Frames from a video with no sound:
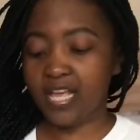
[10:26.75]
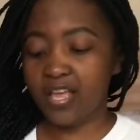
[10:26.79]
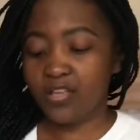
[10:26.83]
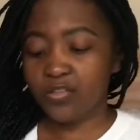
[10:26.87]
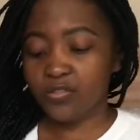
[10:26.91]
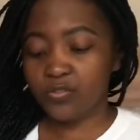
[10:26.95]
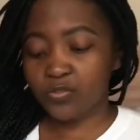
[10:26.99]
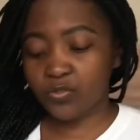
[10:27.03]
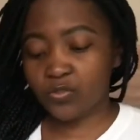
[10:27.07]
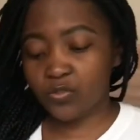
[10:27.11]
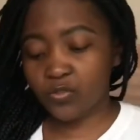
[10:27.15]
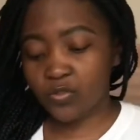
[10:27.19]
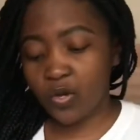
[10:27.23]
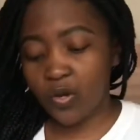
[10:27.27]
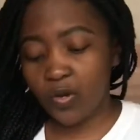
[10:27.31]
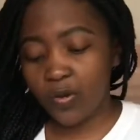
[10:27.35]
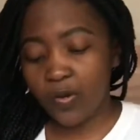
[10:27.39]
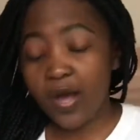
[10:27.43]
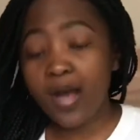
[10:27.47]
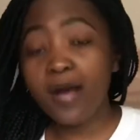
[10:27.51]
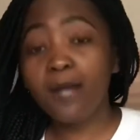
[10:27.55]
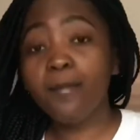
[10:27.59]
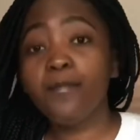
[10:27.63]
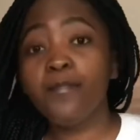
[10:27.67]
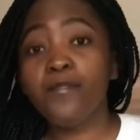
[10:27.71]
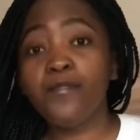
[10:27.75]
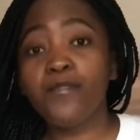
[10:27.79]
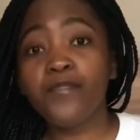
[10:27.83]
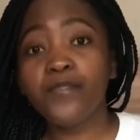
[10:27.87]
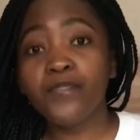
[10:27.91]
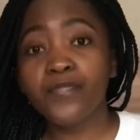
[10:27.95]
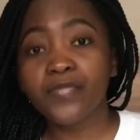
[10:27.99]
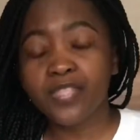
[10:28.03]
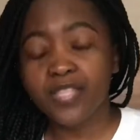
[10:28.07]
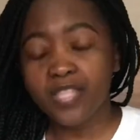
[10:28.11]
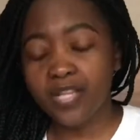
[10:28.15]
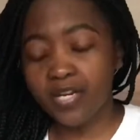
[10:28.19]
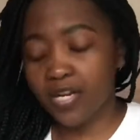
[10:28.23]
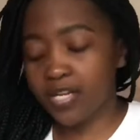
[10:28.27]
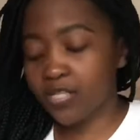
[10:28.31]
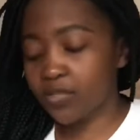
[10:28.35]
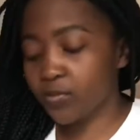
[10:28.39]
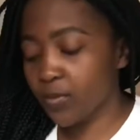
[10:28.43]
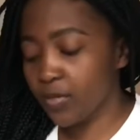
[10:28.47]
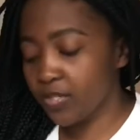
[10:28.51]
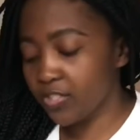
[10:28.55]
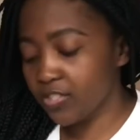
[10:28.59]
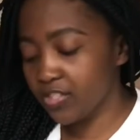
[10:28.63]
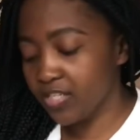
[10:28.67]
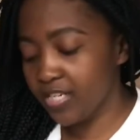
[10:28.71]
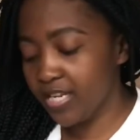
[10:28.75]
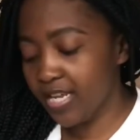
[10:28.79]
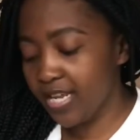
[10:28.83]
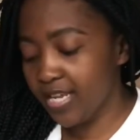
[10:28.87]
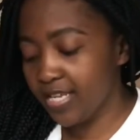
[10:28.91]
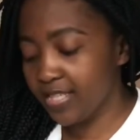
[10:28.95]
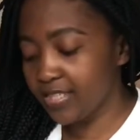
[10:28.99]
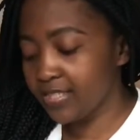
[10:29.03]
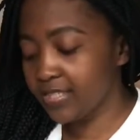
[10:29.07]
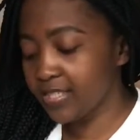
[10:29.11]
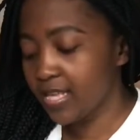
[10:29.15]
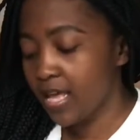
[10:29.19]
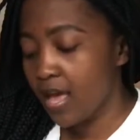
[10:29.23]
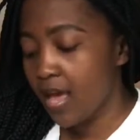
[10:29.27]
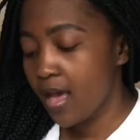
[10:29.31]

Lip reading: So the next question is,